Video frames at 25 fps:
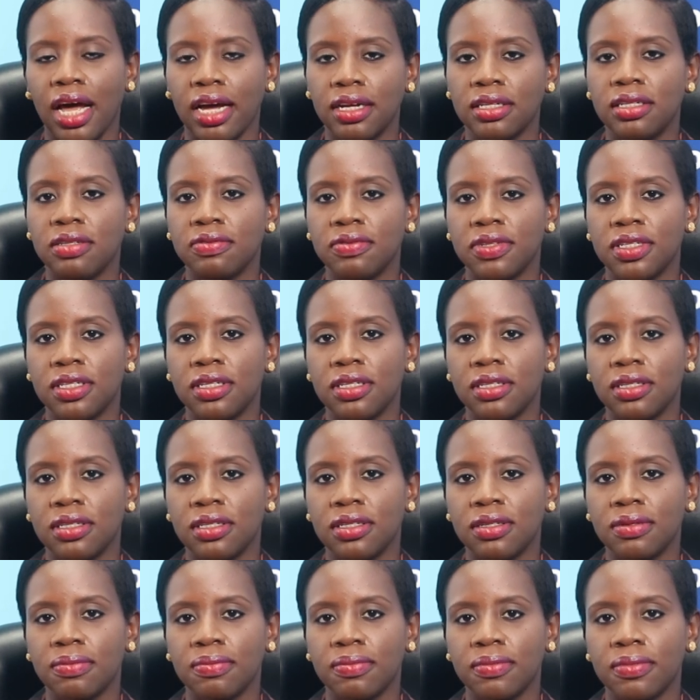activities.
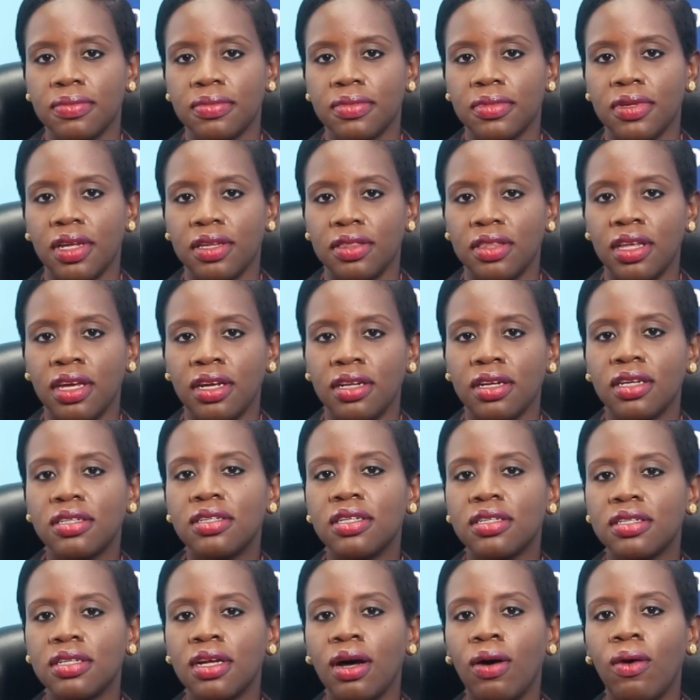I think
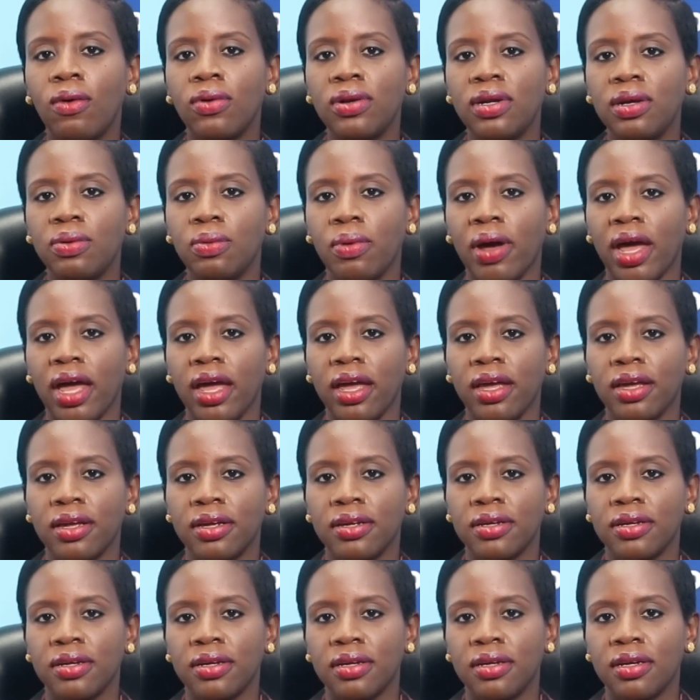this is the only way
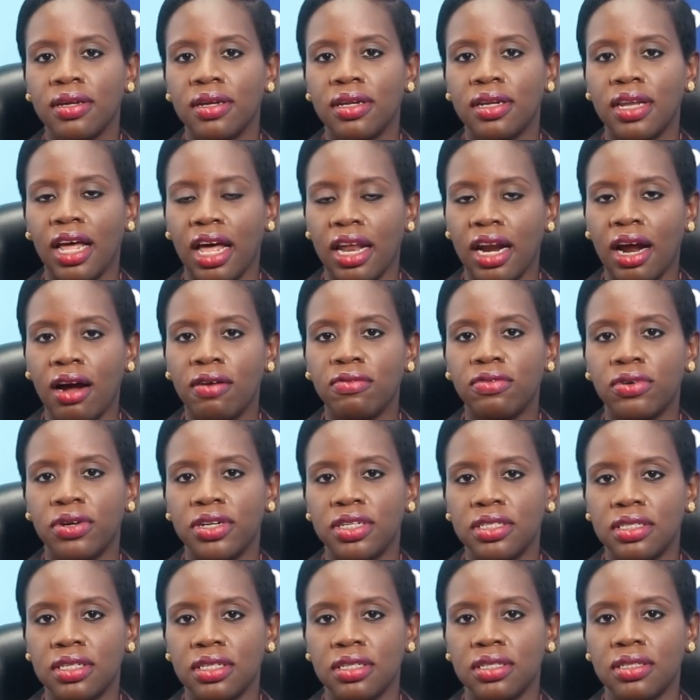that our
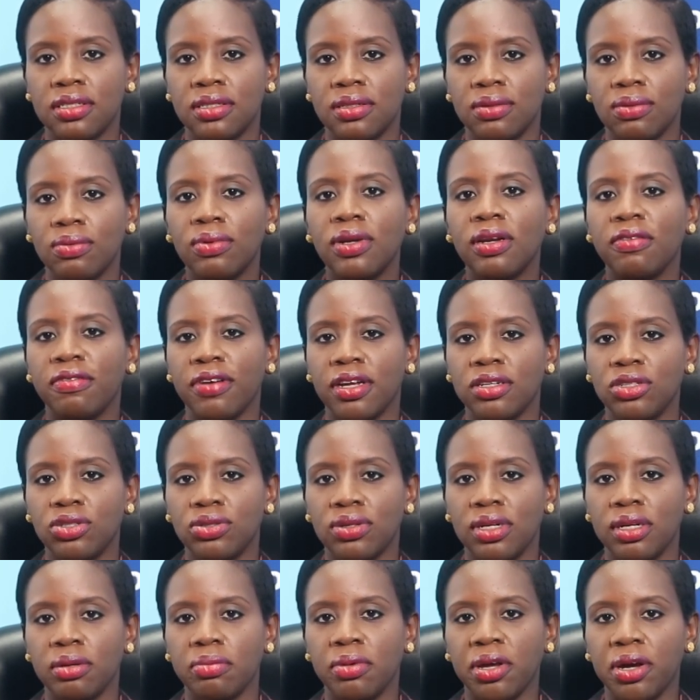voices will
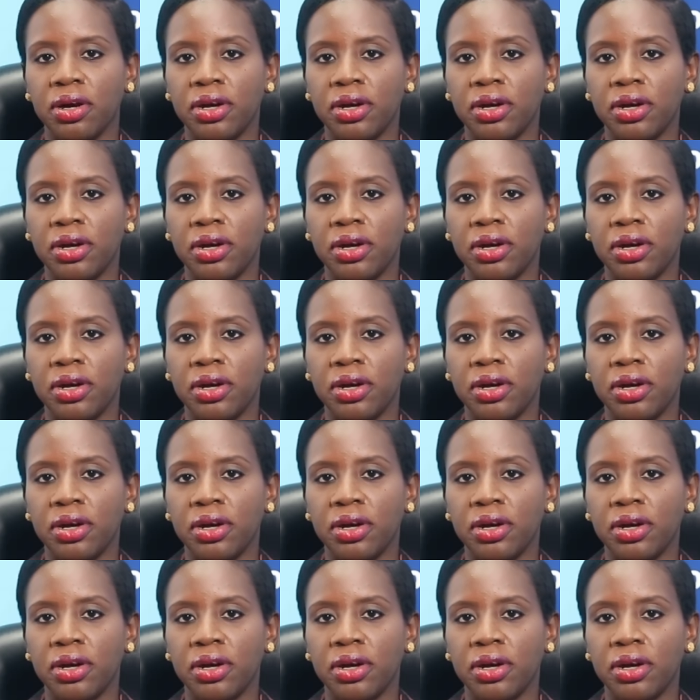eventually be